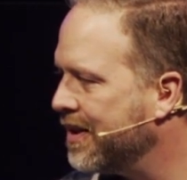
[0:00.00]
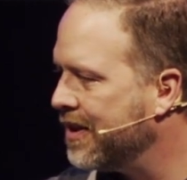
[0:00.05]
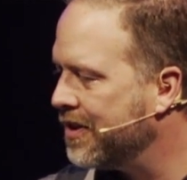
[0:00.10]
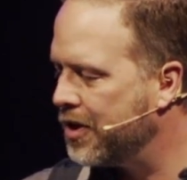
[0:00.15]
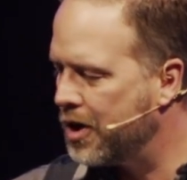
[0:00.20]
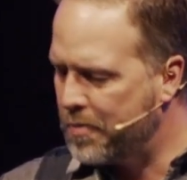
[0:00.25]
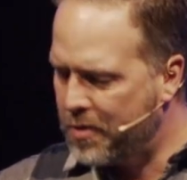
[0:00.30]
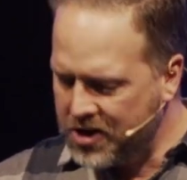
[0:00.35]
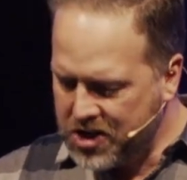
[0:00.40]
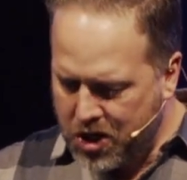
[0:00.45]

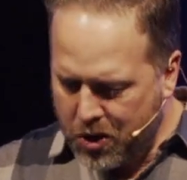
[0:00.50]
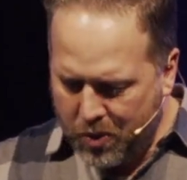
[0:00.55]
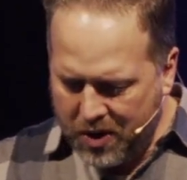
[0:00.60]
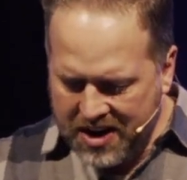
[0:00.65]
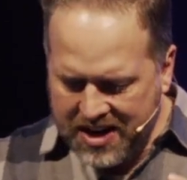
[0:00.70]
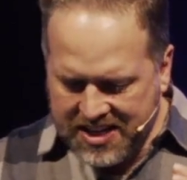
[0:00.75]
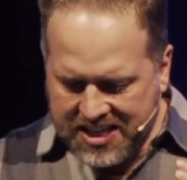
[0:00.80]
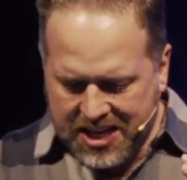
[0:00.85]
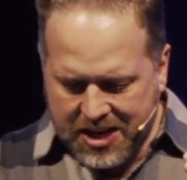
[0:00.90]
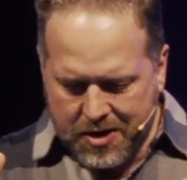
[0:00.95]
They're about to
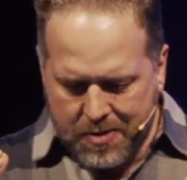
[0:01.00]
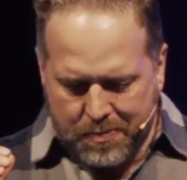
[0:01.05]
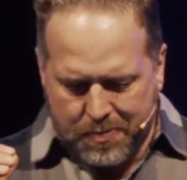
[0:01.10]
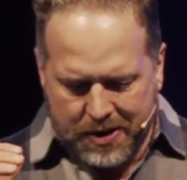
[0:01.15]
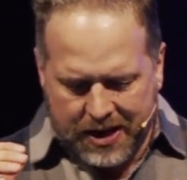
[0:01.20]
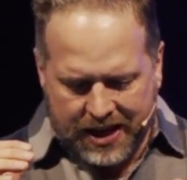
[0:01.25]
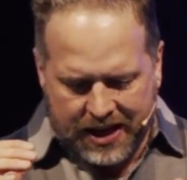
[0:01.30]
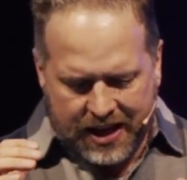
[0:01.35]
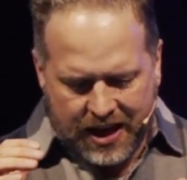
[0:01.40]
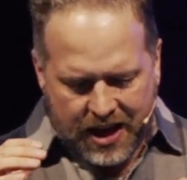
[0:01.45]
witness him
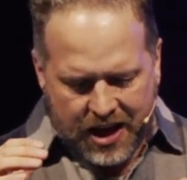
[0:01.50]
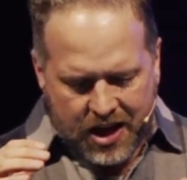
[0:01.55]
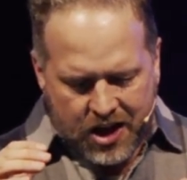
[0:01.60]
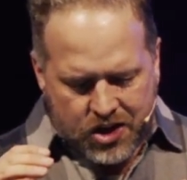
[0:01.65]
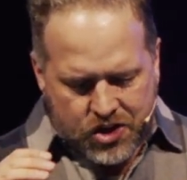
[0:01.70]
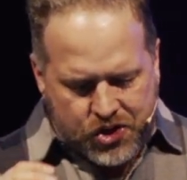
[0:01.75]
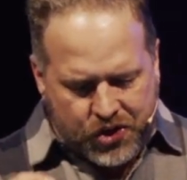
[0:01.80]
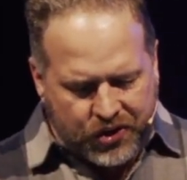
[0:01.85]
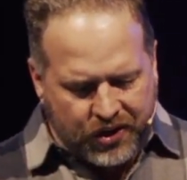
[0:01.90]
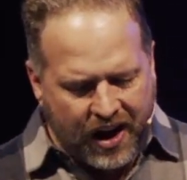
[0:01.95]
be
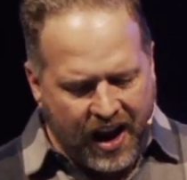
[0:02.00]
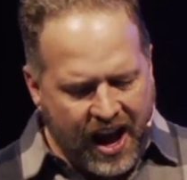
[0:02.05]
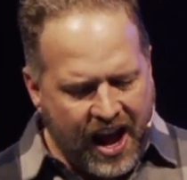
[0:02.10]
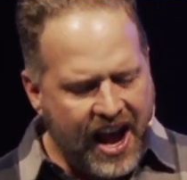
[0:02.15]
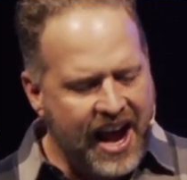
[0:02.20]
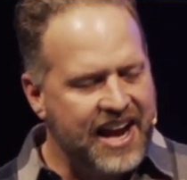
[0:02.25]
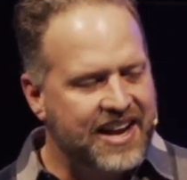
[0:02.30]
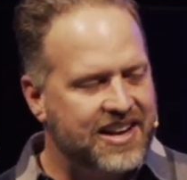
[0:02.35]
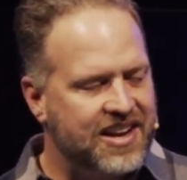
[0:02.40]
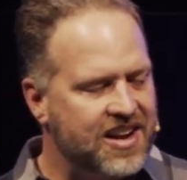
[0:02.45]

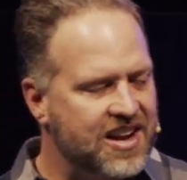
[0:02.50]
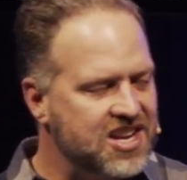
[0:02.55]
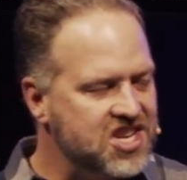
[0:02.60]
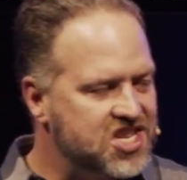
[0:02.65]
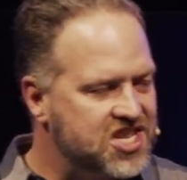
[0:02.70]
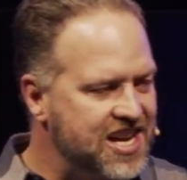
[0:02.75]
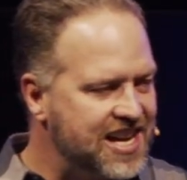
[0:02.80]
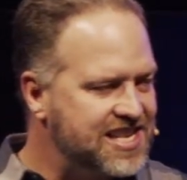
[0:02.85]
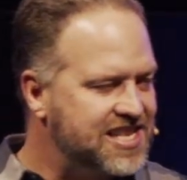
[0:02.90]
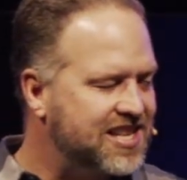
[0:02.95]
tried and
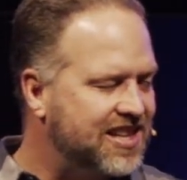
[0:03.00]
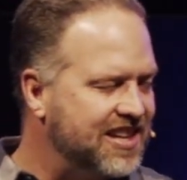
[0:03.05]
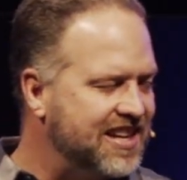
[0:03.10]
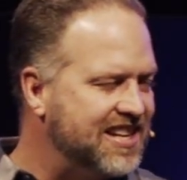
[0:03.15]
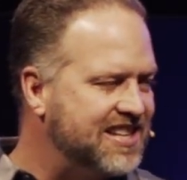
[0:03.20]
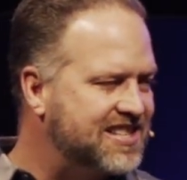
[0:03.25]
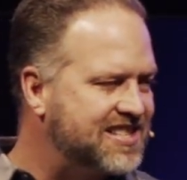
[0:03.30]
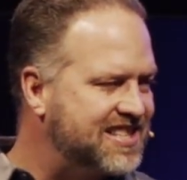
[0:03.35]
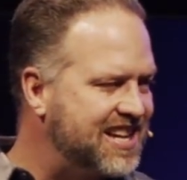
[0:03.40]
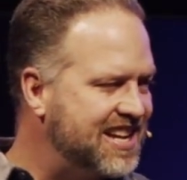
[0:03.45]
unjustly
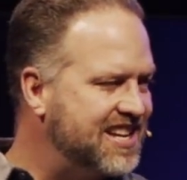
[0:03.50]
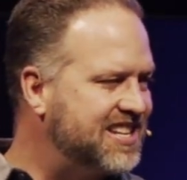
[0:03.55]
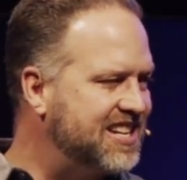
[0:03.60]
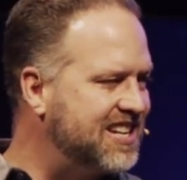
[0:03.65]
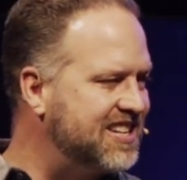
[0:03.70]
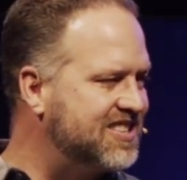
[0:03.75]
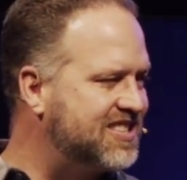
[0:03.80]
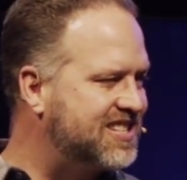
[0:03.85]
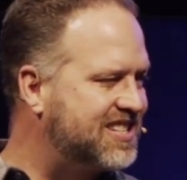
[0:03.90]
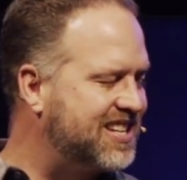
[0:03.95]

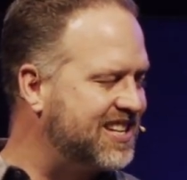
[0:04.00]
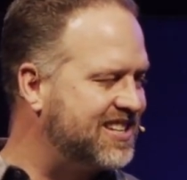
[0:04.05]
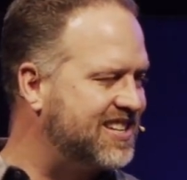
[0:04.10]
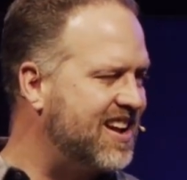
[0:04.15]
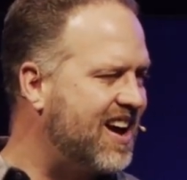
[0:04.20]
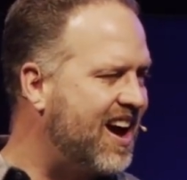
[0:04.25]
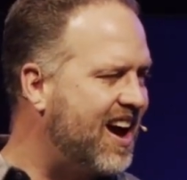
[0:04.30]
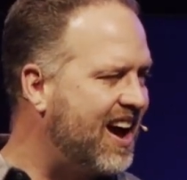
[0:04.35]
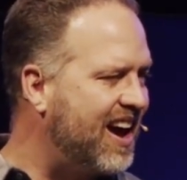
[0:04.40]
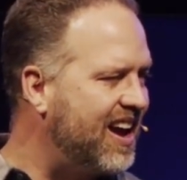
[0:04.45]
sentenced to
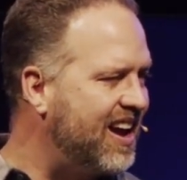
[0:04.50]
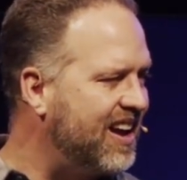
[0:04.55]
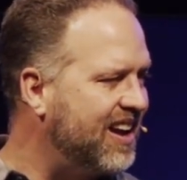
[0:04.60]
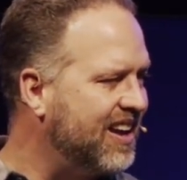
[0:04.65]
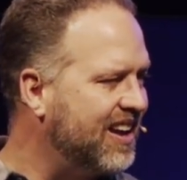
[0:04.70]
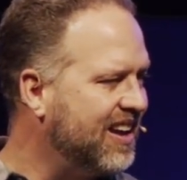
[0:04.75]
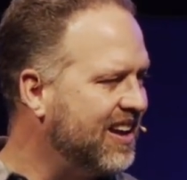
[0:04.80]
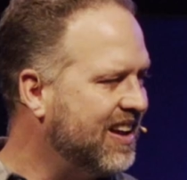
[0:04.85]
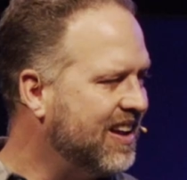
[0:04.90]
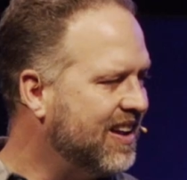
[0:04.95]
die.
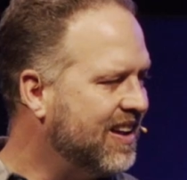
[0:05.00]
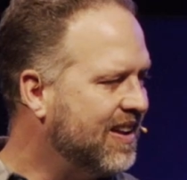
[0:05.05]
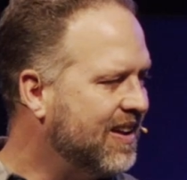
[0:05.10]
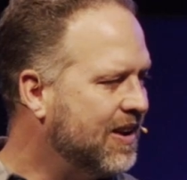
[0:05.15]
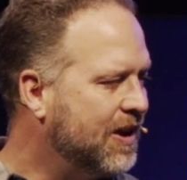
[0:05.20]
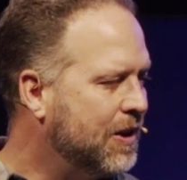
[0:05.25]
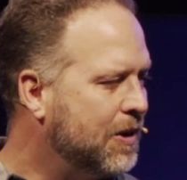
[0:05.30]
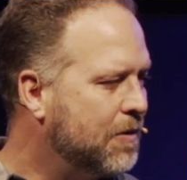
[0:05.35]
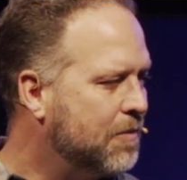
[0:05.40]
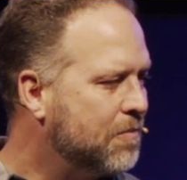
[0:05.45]

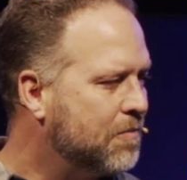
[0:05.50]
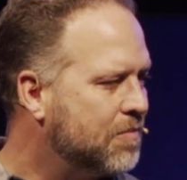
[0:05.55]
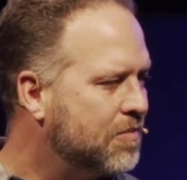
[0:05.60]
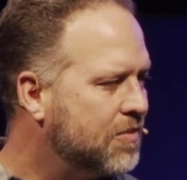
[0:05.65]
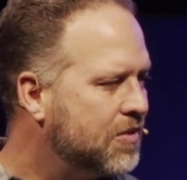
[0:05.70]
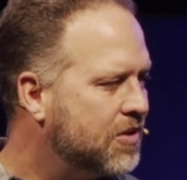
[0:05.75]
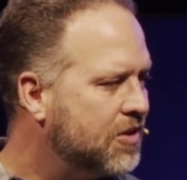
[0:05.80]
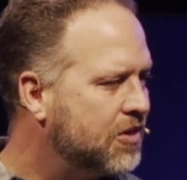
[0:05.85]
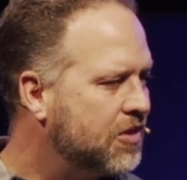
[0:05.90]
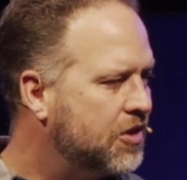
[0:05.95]

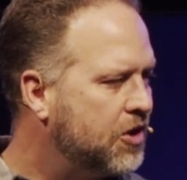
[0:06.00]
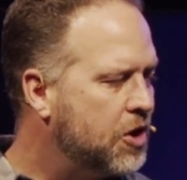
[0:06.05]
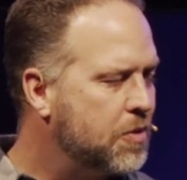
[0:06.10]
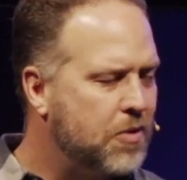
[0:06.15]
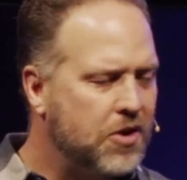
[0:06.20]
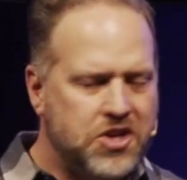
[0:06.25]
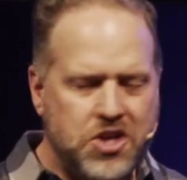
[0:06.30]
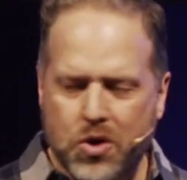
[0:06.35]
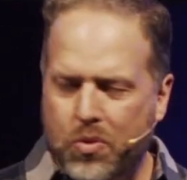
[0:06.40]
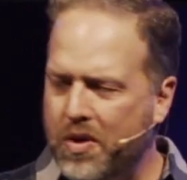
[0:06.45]
They're
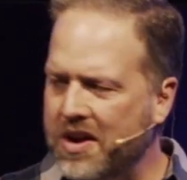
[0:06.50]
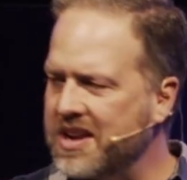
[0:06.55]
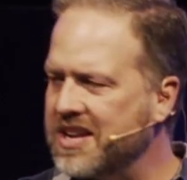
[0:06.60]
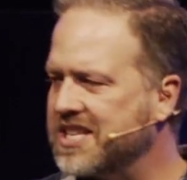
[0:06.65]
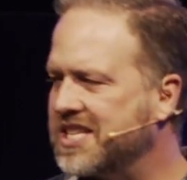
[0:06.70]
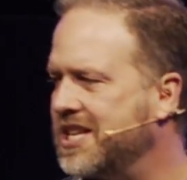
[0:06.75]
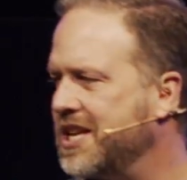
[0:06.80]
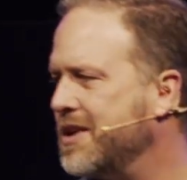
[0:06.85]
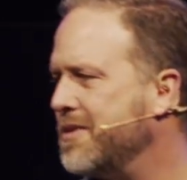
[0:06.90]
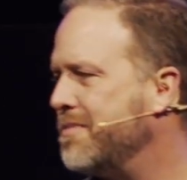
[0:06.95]
about to
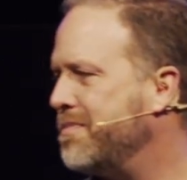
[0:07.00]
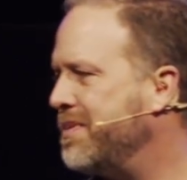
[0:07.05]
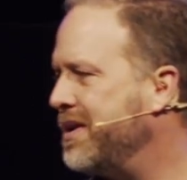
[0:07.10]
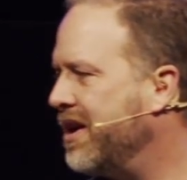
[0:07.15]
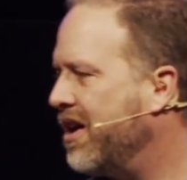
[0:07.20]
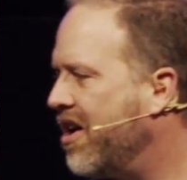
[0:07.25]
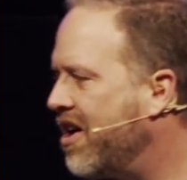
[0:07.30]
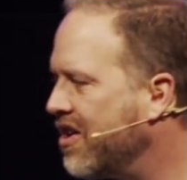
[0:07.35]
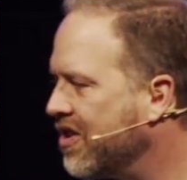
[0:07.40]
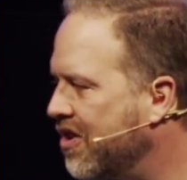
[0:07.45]
witness him be
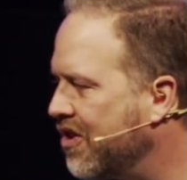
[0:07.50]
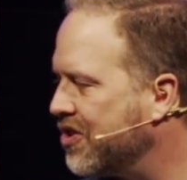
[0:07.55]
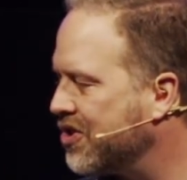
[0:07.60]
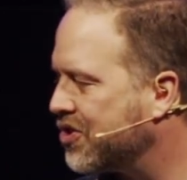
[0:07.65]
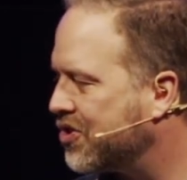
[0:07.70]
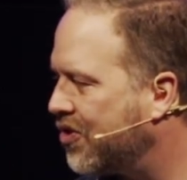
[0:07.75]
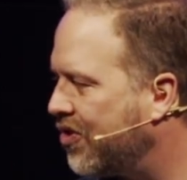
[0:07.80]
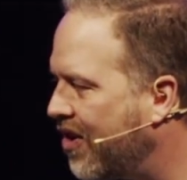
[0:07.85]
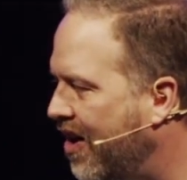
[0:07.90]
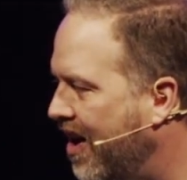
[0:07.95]
hung on the
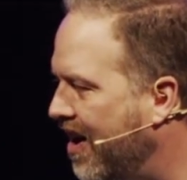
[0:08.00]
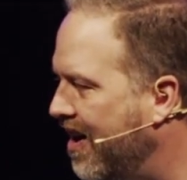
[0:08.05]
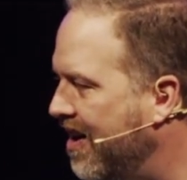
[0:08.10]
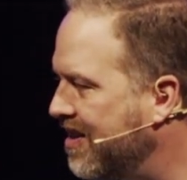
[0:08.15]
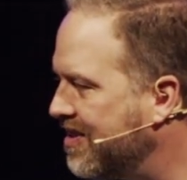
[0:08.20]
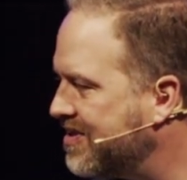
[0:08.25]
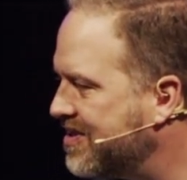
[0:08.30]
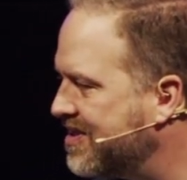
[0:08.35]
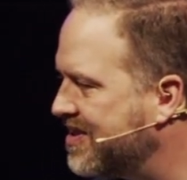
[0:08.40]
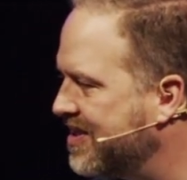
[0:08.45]

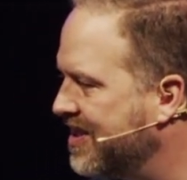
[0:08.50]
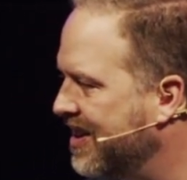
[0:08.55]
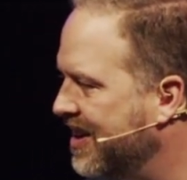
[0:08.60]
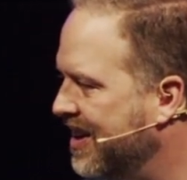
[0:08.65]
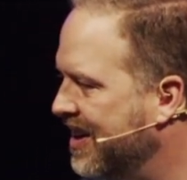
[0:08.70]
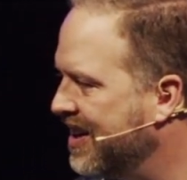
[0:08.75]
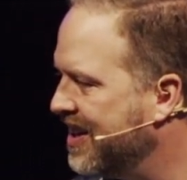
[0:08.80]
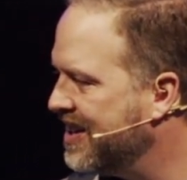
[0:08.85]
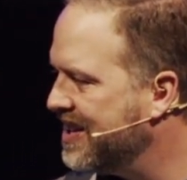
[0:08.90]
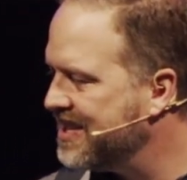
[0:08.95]
cross,
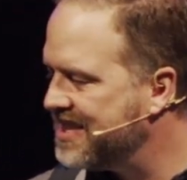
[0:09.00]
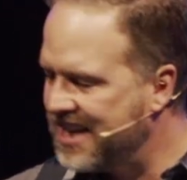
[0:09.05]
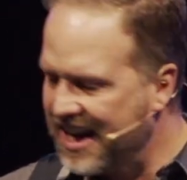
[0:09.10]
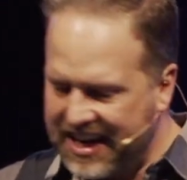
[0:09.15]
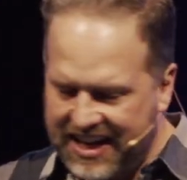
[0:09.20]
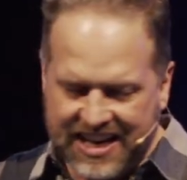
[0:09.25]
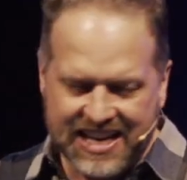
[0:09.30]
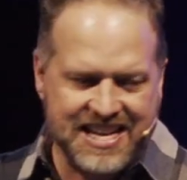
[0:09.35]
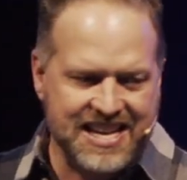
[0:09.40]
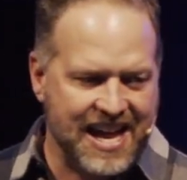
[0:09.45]

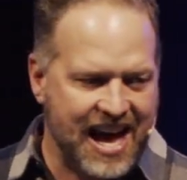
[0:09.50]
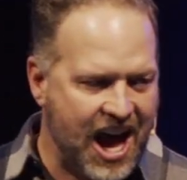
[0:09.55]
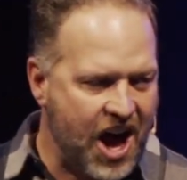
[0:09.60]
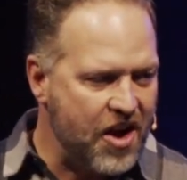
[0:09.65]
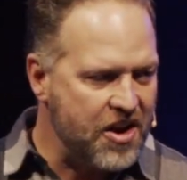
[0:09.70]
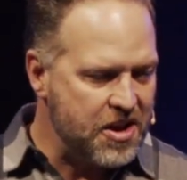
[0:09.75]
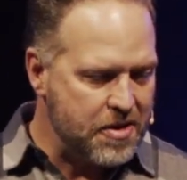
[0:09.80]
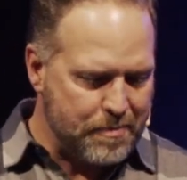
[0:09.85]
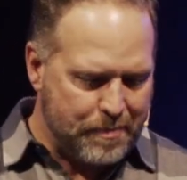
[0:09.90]
taken down and